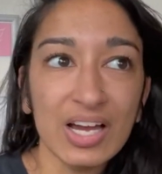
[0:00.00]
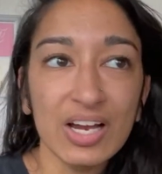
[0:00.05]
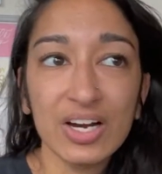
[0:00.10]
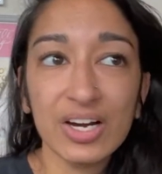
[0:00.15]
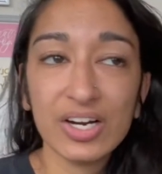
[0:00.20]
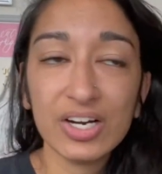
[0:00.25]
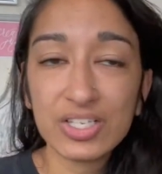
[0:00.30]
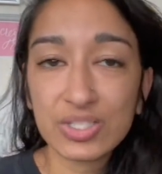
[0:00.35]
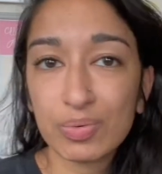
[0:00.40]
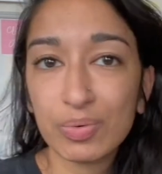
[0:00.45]

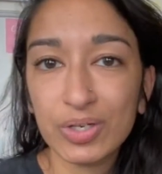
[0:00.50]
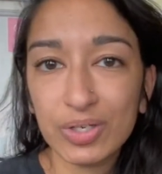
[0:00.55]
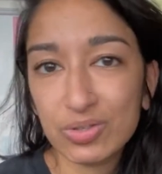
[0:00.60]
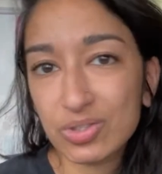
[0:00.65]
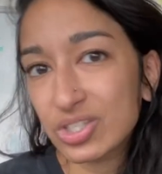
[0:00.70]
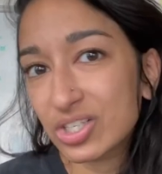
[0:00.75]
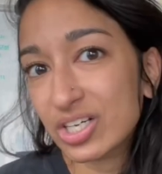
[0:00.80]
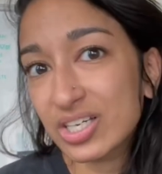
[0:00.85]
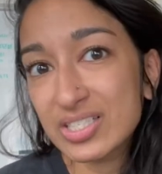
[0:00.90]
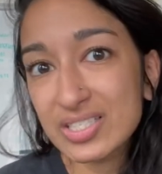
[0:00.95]
here's what you
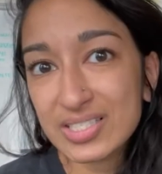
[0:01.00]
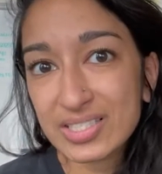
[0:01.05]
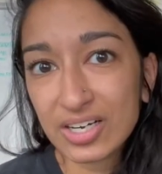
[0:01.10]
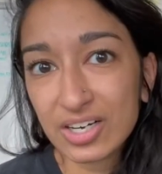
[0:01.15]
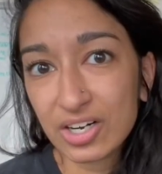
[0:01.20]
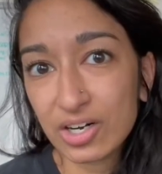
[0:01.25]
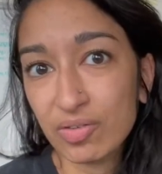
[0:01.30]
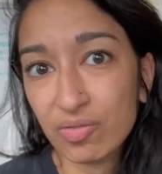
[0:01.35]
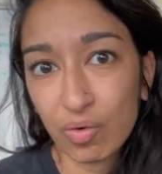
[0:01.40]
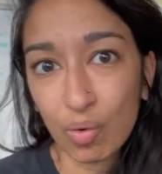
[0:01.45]
should
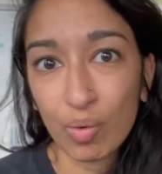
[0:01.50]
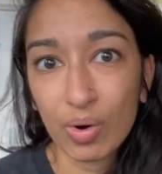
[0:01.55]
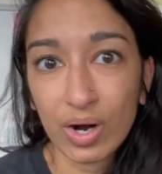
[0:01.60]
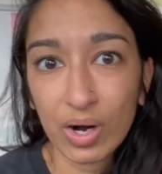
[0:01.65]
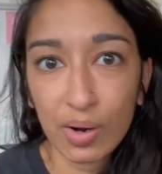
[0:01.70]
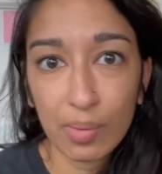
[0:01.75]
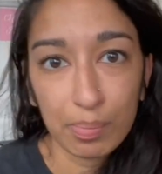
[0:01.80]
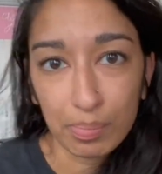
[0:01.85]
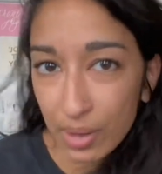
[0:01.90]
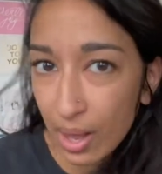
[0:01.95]
consider
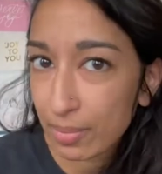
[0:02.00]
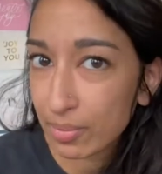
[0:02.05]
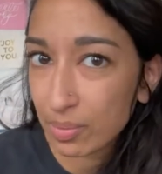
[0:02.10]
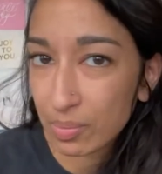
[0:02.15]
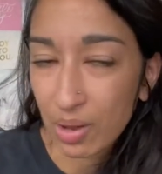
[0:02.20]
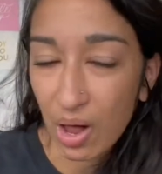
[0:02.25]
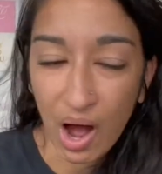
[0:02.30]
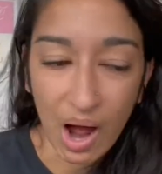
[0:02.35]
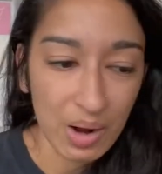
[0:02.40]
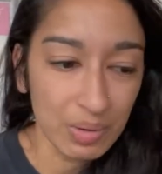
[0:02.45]
for blah blah
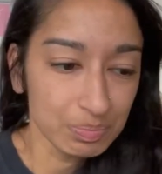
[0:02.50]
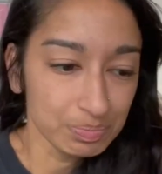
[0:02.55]
blah.